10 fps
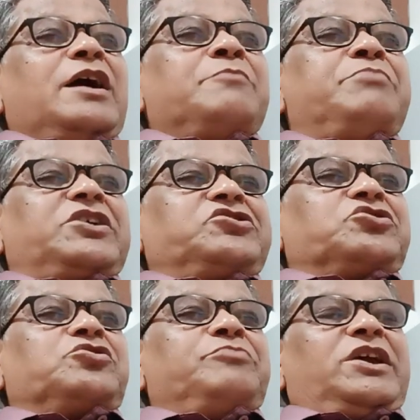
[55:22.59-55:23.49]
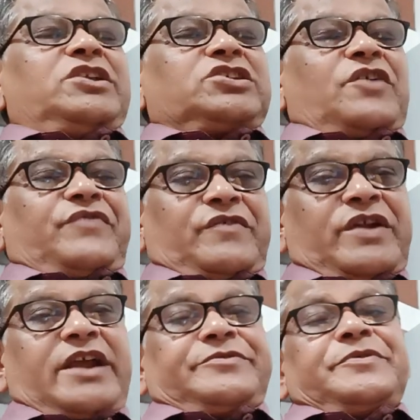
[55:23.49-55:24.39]
best means of
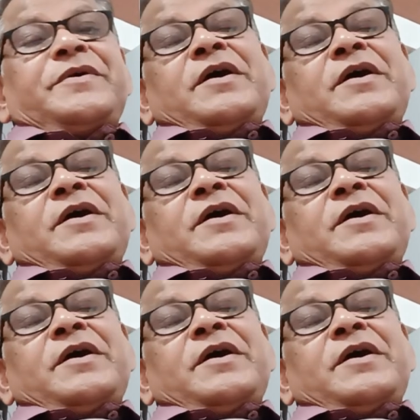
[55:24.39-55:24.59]
evidence.